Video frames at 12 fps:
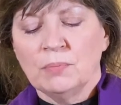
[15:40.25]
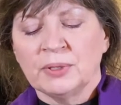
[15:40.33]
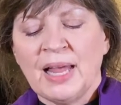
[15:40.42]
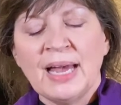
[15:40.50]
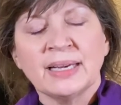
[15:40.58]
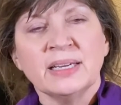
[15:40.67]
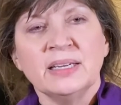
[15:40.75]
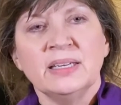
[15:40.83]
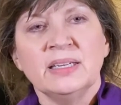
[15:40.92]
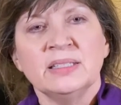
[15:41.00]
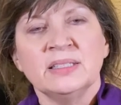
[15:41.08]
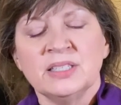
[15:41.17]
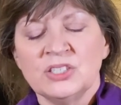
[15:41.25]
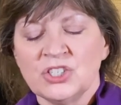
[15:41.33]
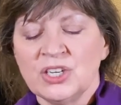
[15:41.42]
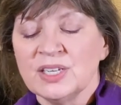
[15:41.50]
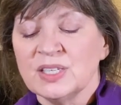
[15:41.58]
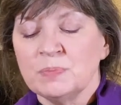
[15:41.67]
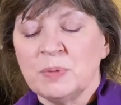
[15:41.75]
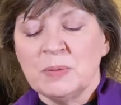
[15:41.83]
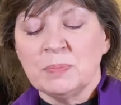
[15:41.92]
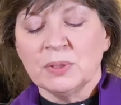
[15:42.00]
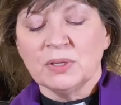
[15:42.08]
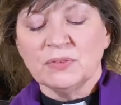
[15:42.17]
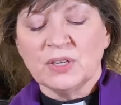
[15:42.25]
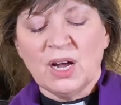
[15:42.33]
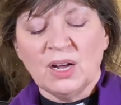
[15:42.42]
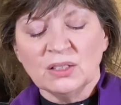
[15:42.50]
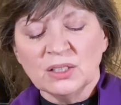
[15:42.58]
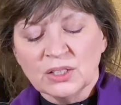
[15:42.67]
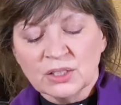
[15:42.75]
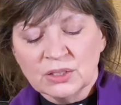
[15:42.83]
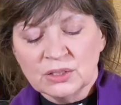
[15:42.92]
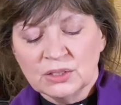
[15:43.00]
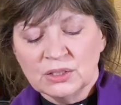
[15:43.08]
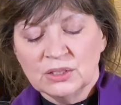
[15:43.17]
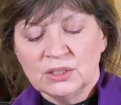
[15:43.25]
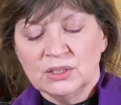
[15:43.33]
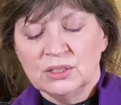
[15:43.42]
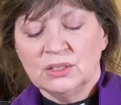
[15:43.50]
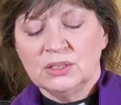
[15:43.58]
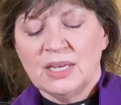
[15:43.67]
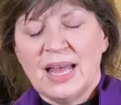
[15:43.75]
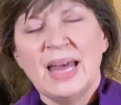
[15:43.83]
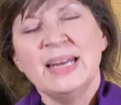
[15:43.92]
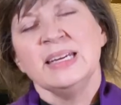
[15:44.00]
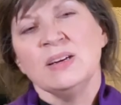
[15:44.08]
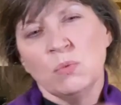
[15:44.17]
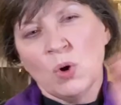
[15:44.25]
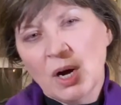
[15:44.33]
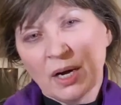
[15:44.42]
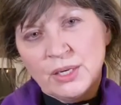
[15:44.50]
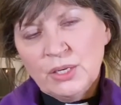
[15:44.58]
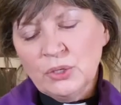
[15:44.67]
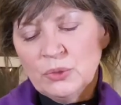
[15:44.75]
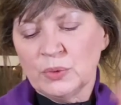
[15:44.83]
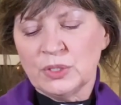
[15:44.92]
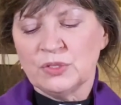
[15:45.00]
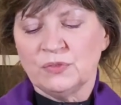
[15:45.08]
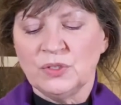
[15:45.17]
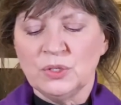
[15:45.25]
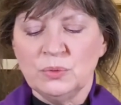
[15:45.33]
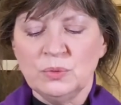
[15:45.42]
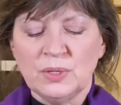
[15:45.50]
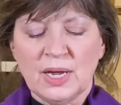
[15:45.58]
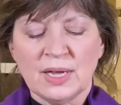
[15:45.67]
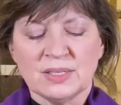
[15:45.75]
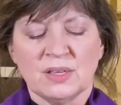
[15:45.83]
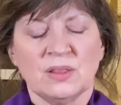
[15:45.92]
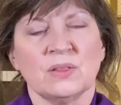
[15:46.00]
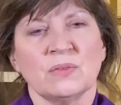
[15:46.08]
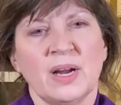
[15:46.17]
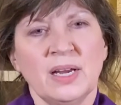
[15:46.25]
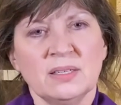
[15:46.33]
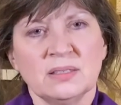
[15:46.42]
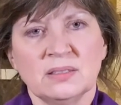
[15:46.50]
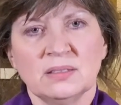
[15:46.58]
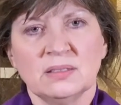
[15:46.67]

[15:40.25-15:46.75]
Black, Indigenous people of color, anyone who is viewed as a threat.